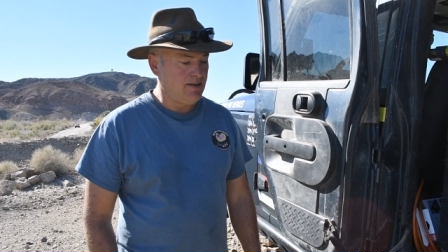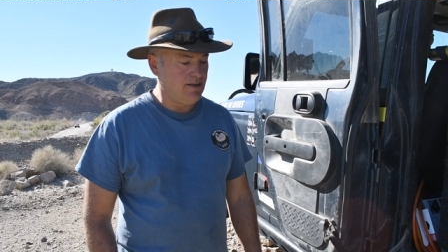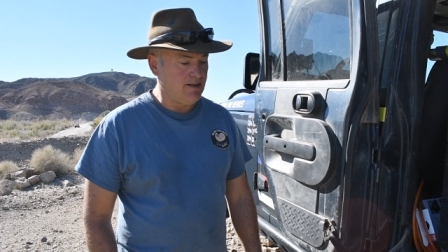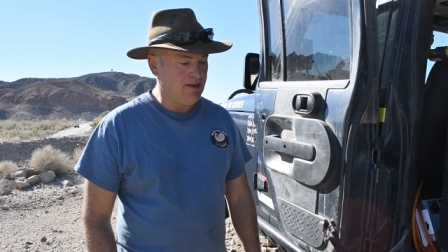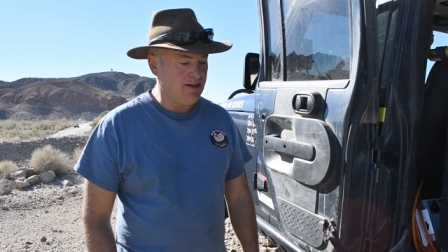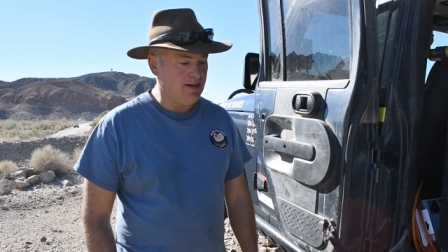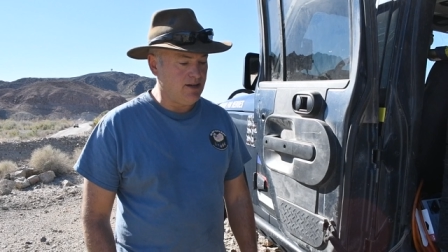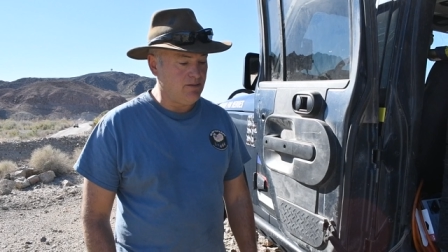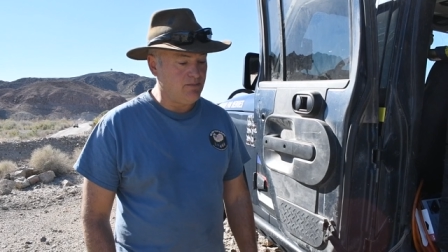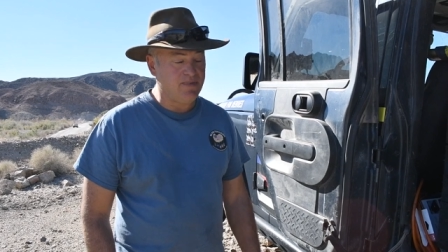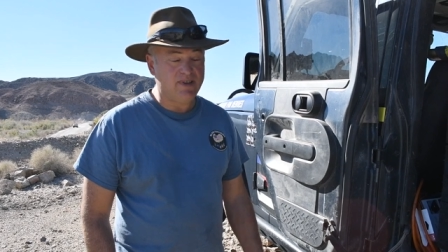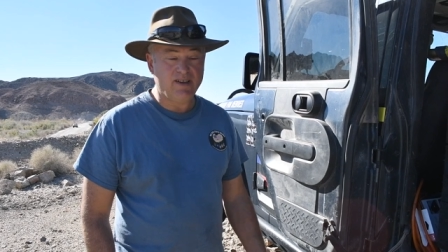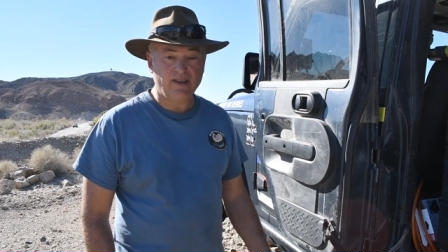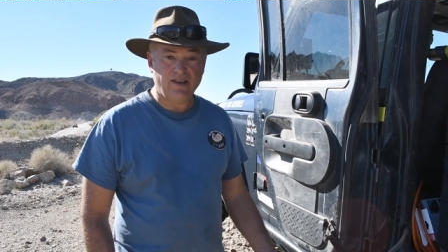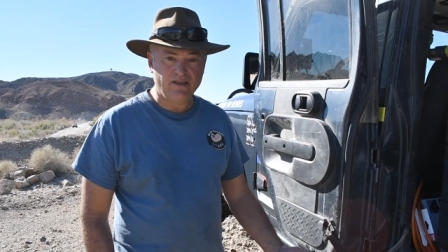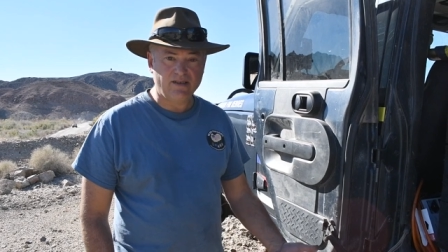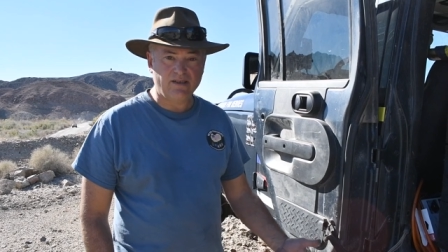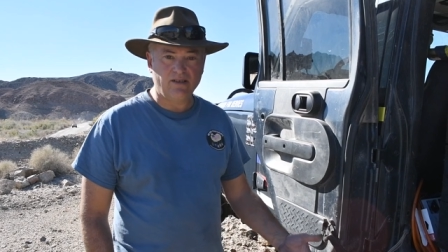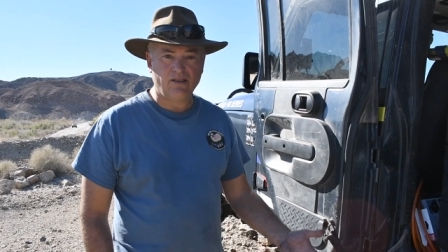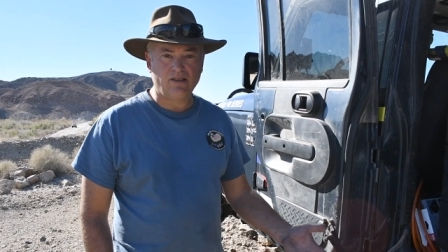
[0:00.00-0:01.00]
Um, it
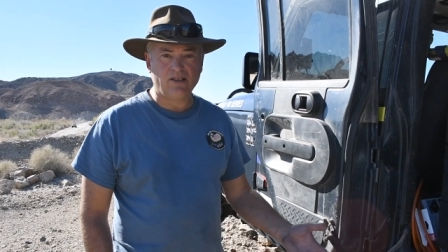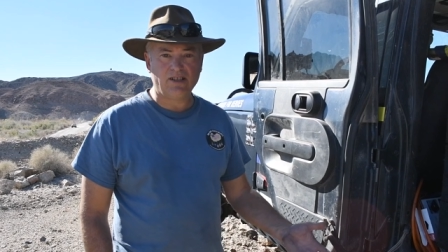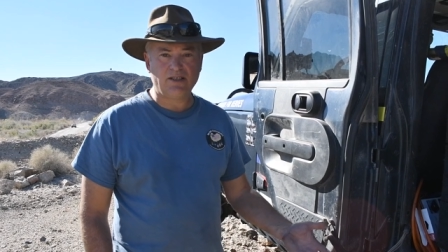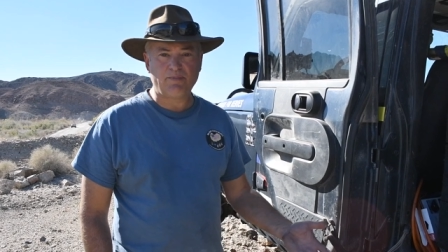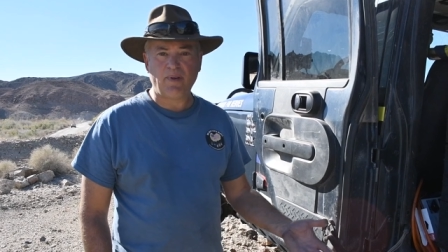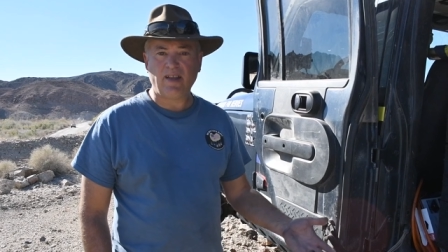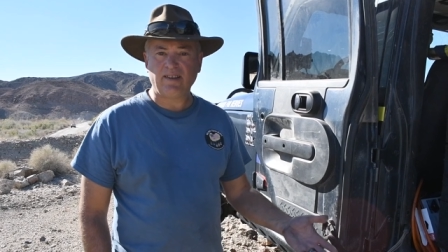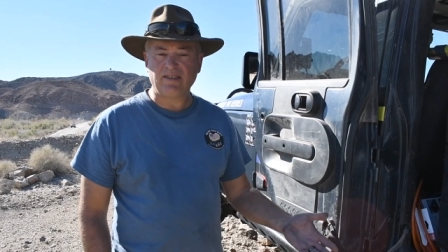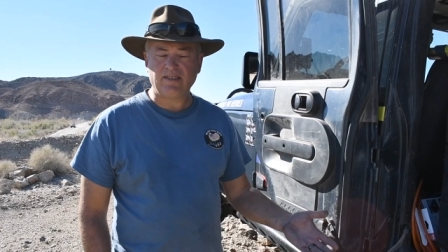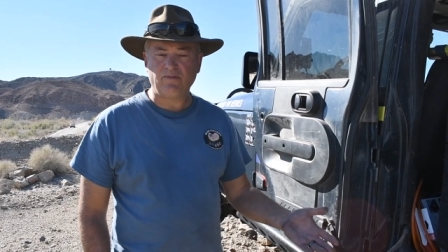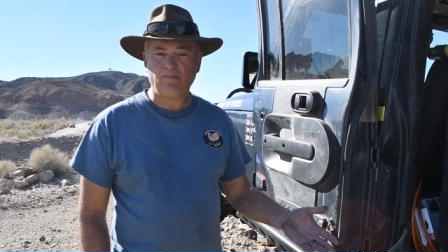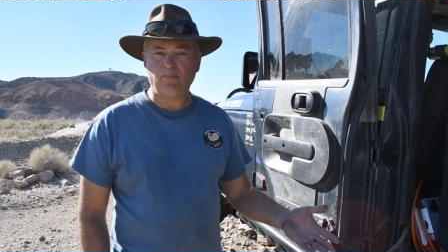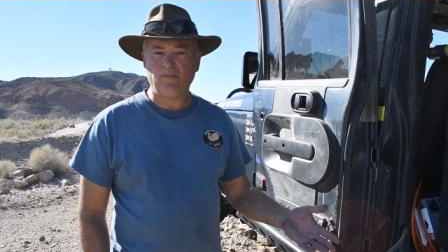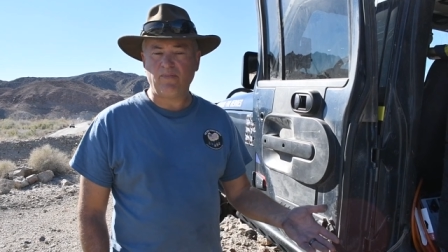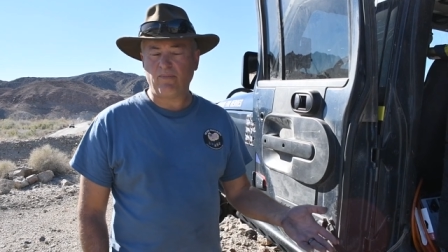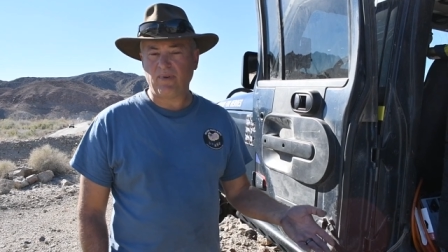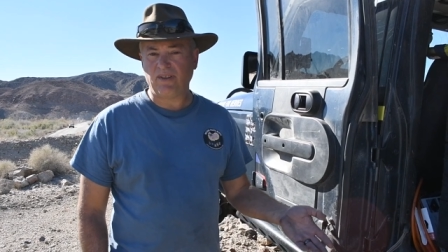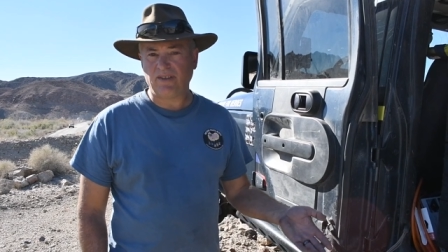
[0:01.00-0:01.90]
is a little expensive,